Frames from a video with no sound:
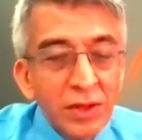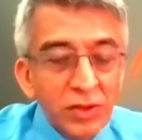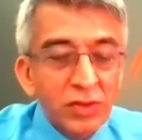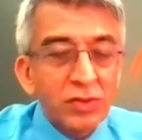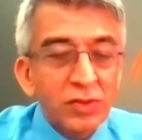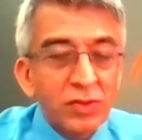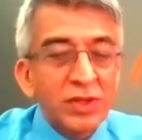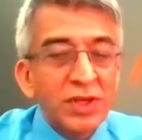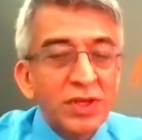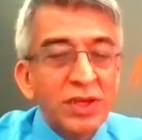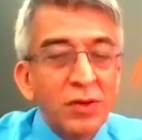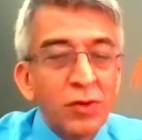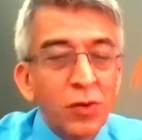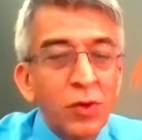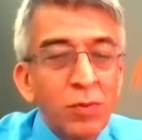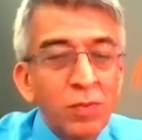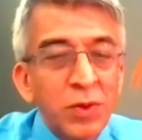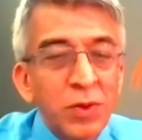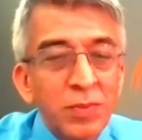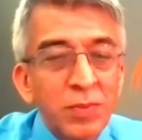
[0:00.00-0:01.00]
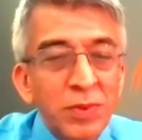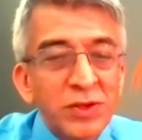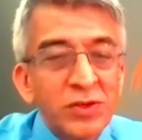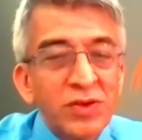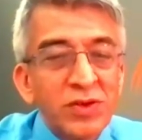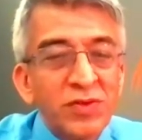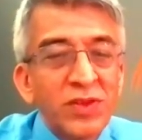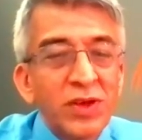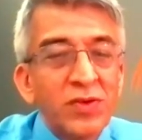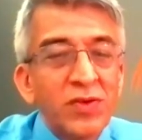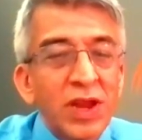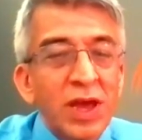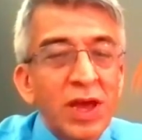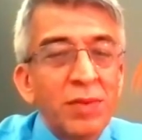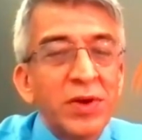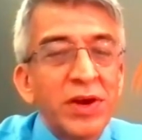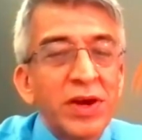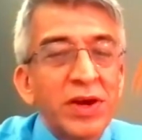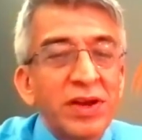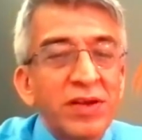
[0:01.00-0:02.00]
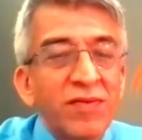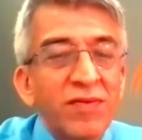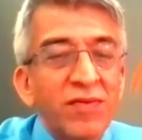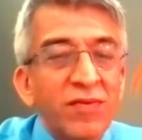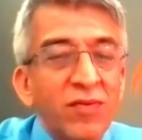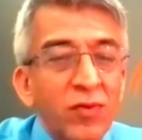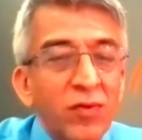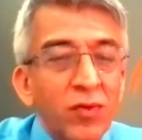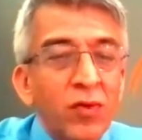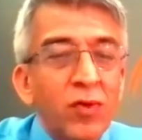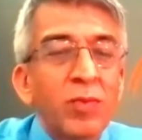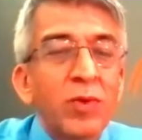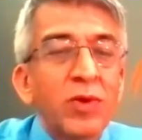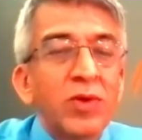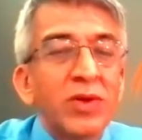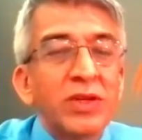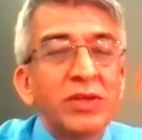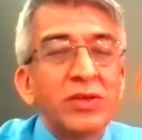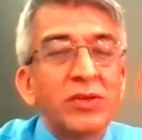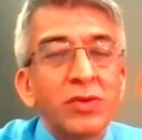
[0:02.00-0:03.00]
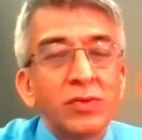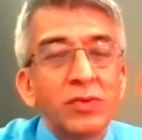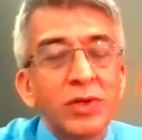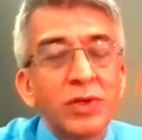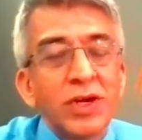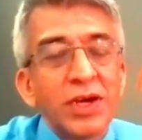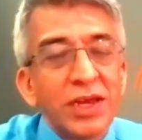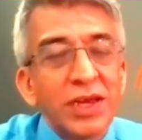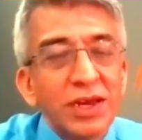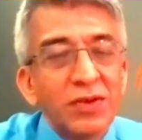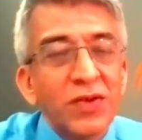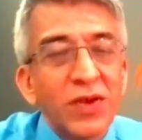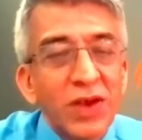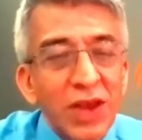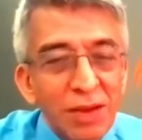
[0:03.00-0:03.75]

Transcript: So the whole purpose of the collaborative robo is to work in